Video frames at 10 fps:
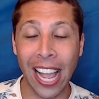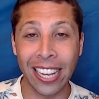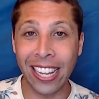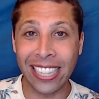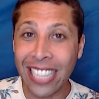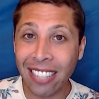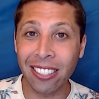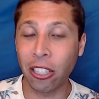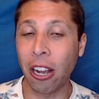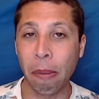and it
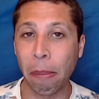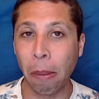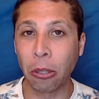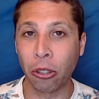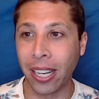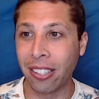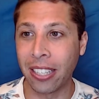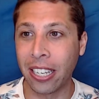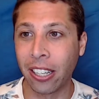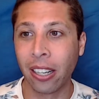doesn't talk about public transit
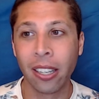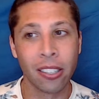here,